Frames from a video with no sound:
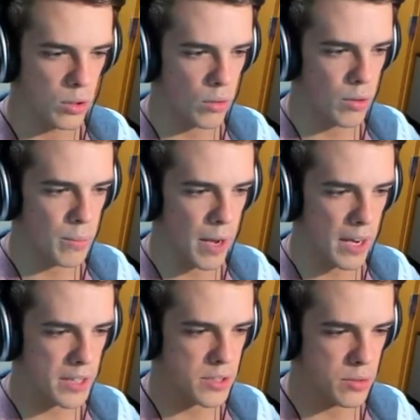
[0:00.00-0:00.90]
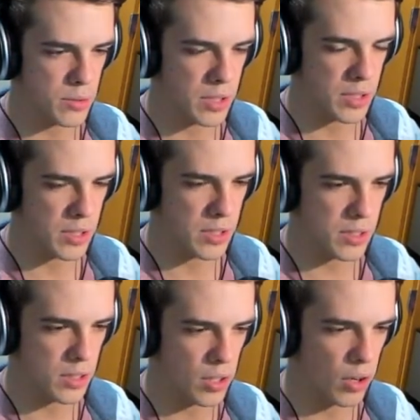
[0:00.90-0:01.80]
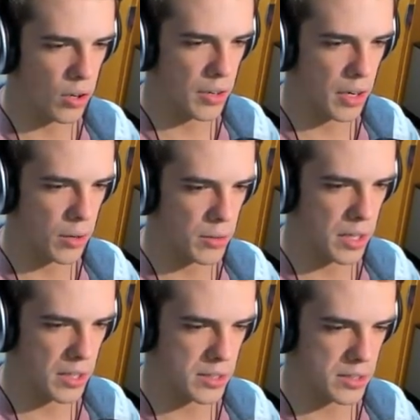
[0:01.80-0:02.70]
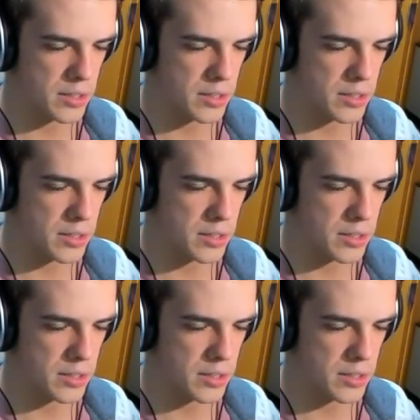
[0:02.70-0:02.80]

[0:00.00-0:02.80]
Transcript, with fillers: going back to the car now, right?